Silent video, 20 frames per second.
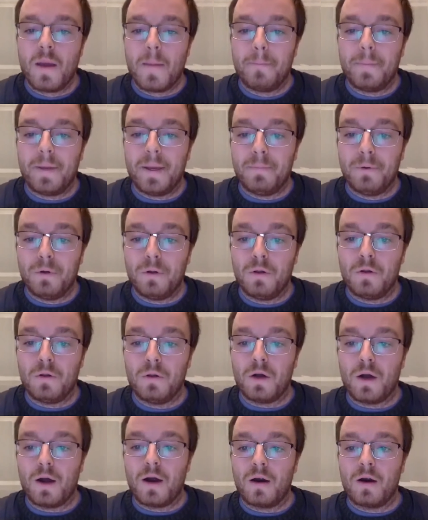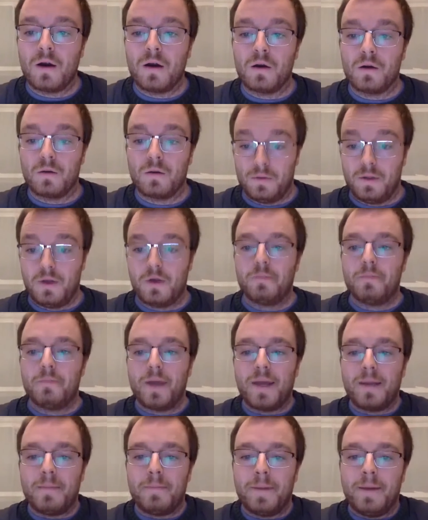people are,
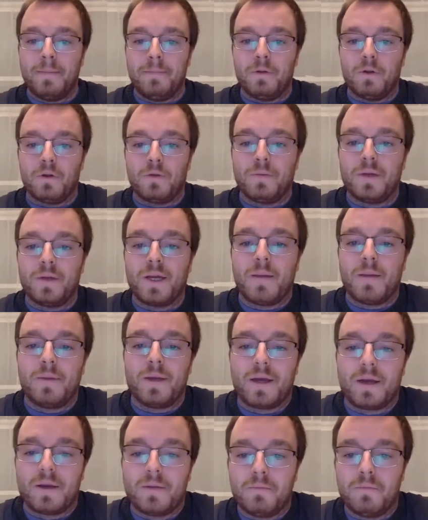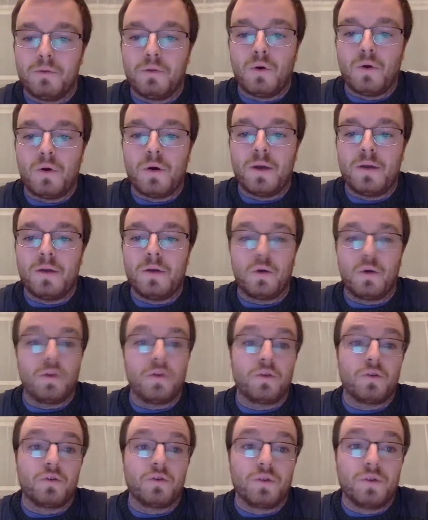many people are becoming unemployed, or
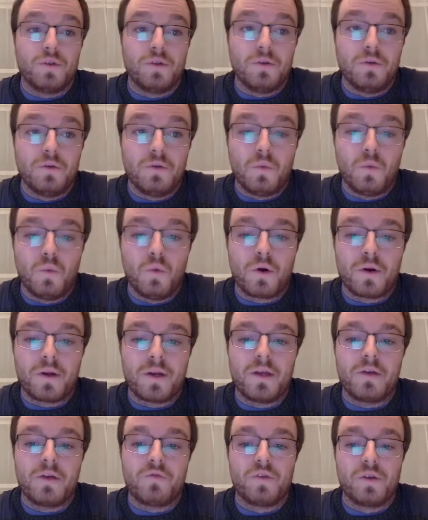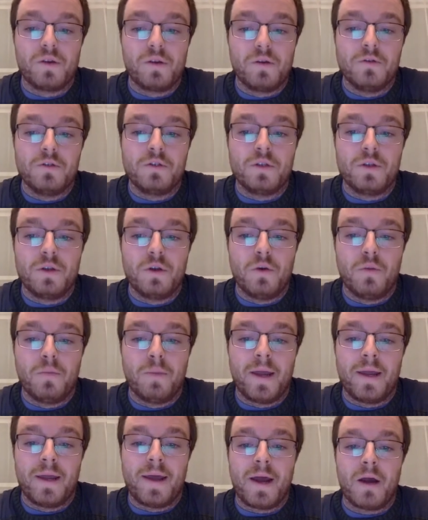they're working reduced to no
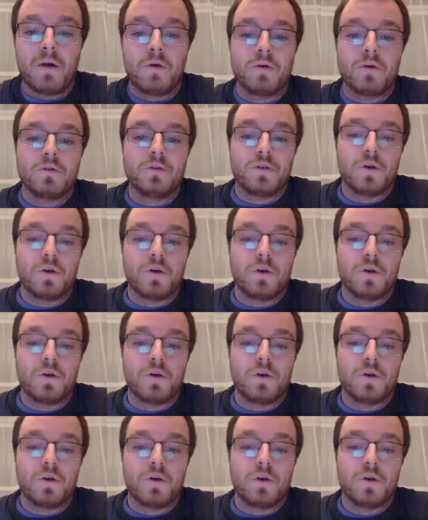paid hours.